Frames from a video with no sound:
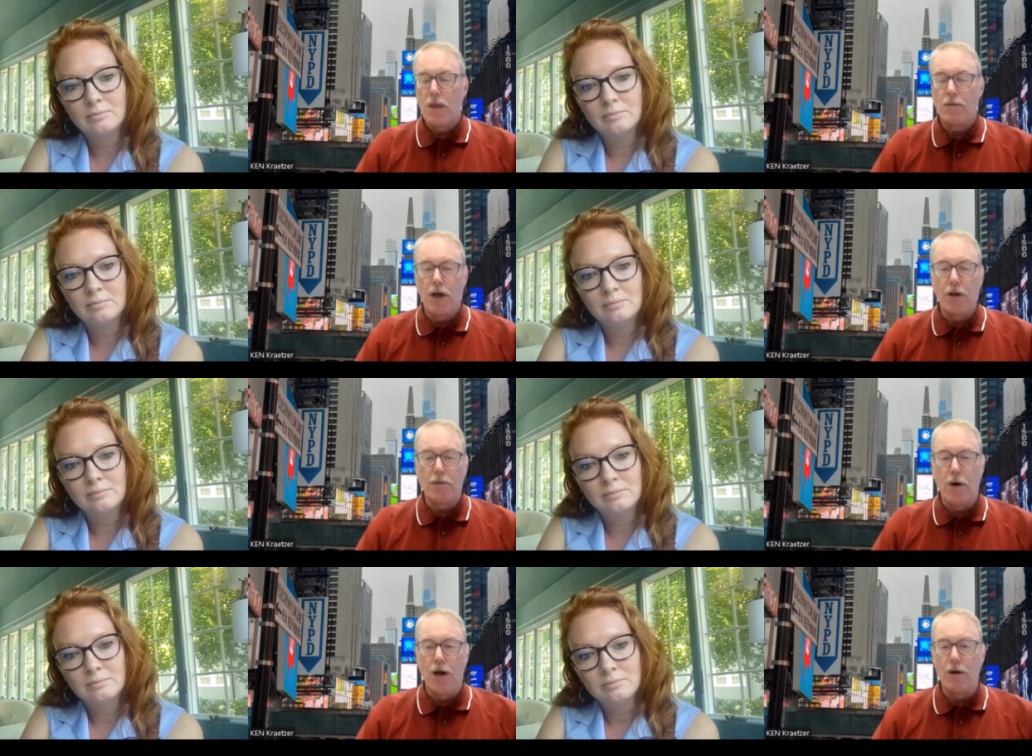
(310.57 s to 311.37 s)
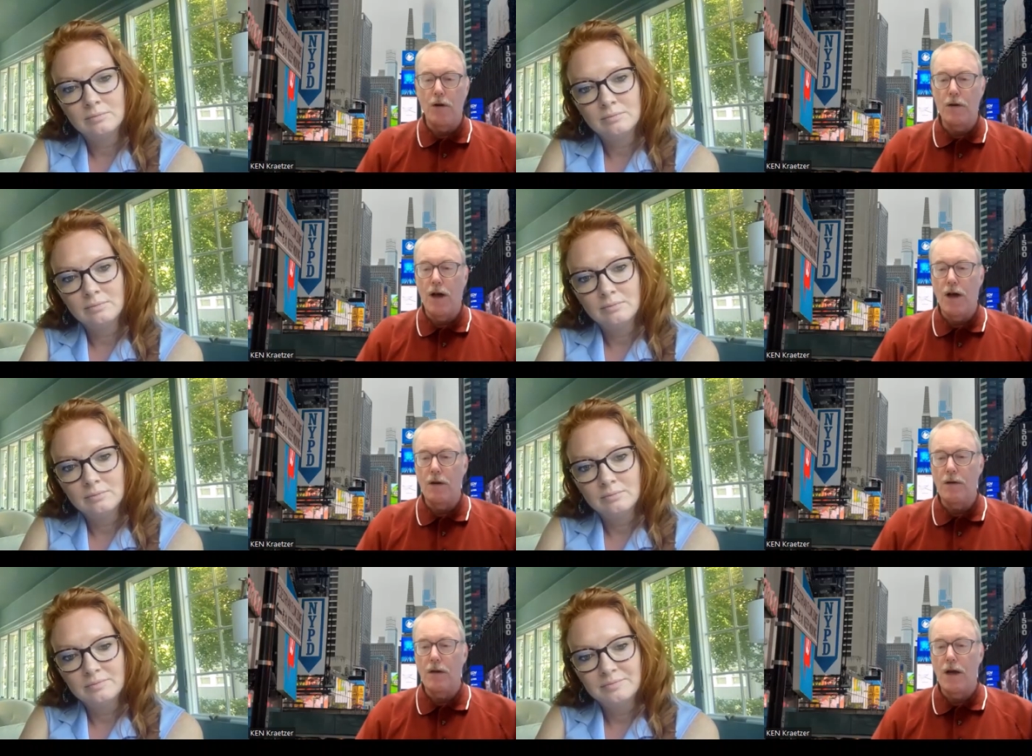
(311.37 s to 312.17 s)
Speaker 1: final thought on
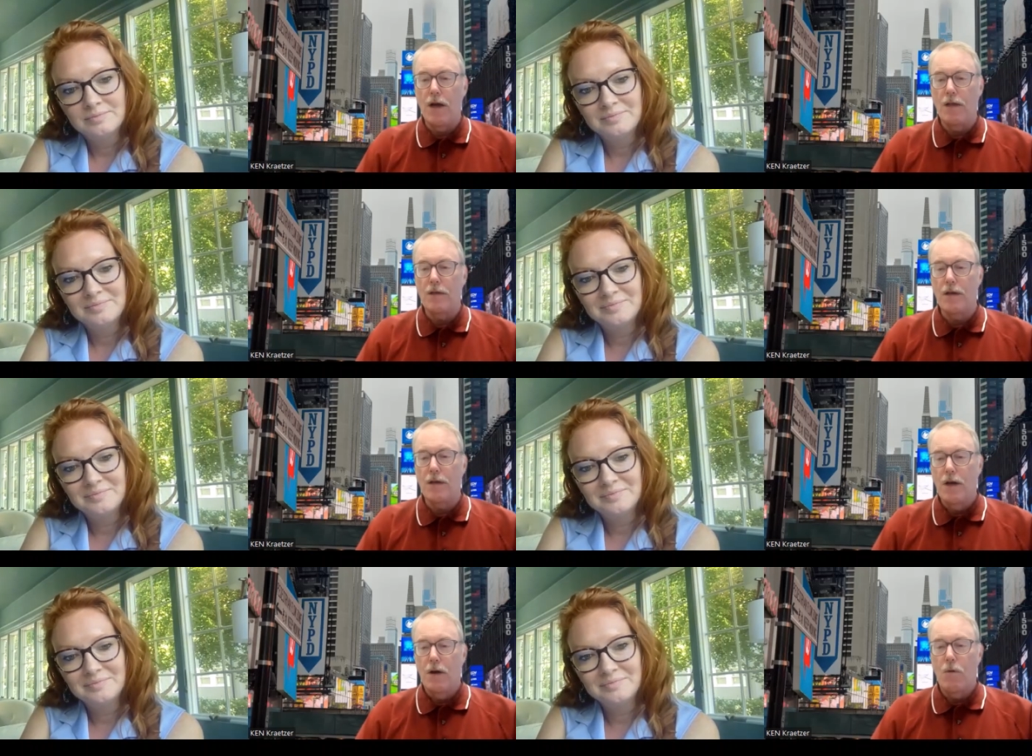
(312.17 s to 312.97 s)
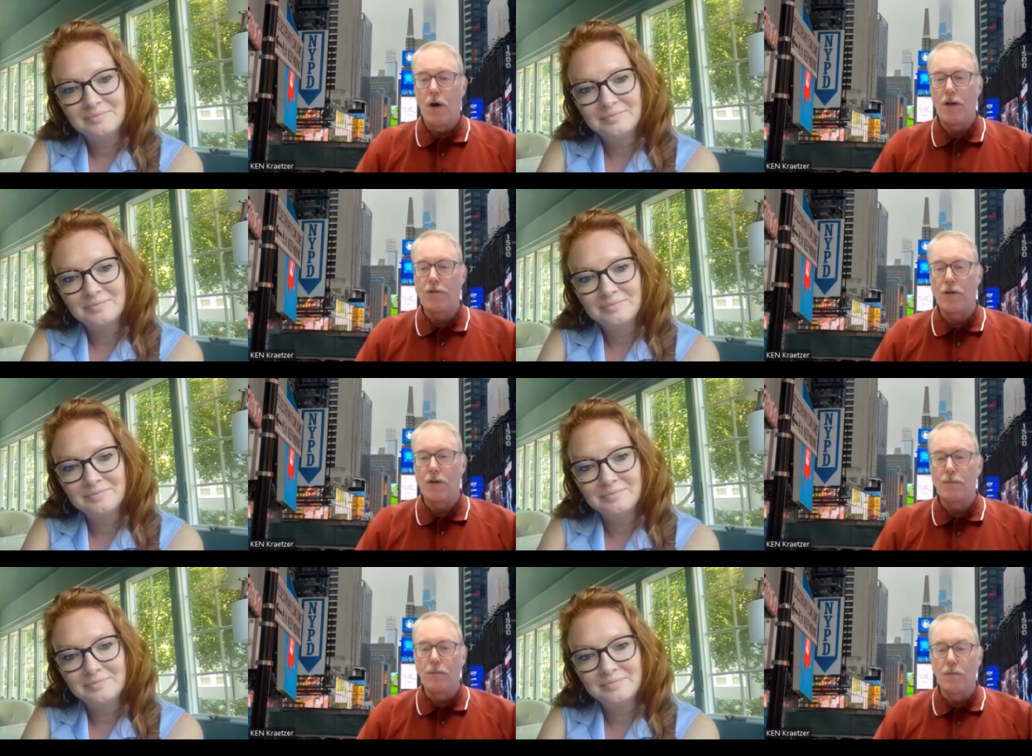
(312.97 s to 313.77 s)
on on why should
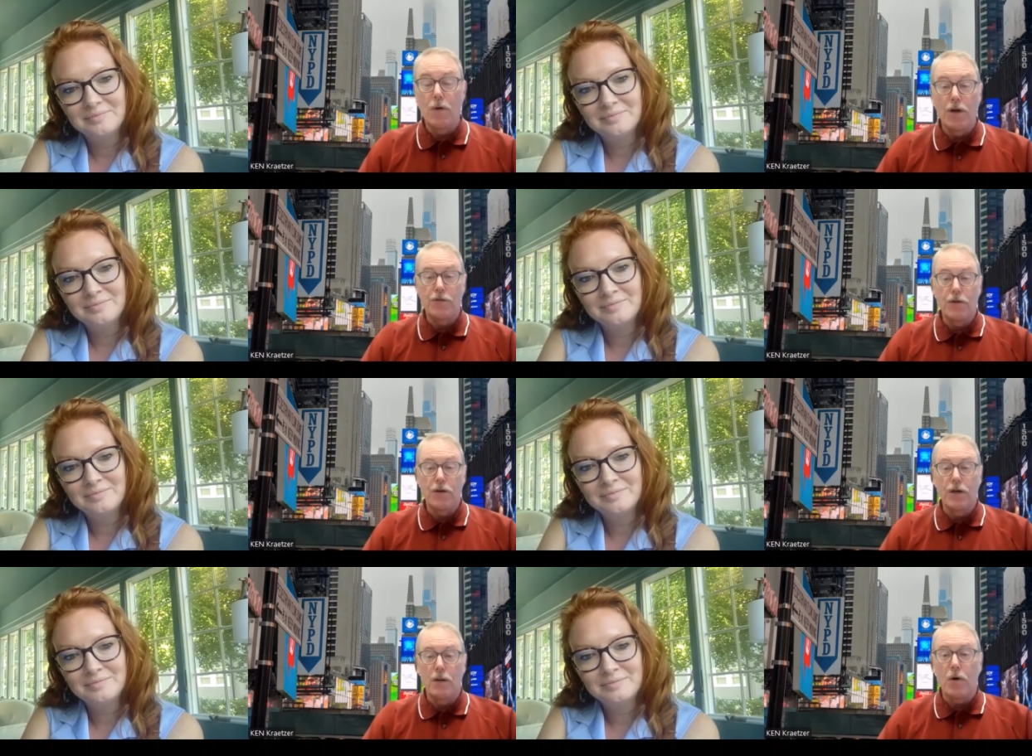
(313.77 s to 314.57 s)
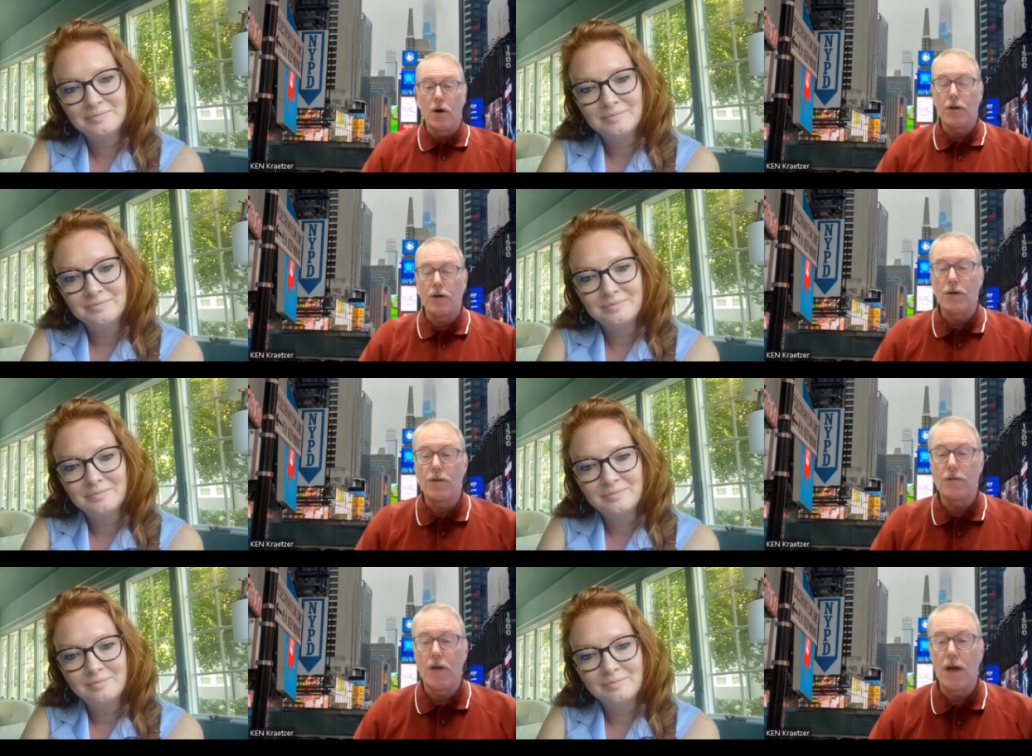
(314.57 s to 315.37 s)
why should
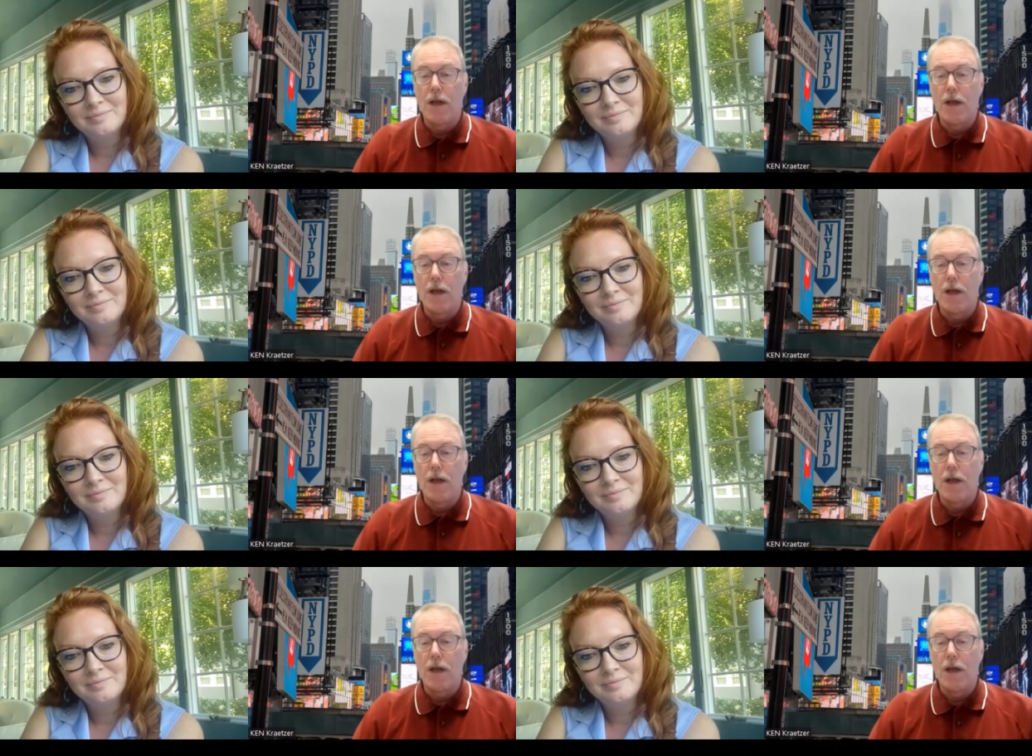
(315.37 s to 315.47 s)
marketers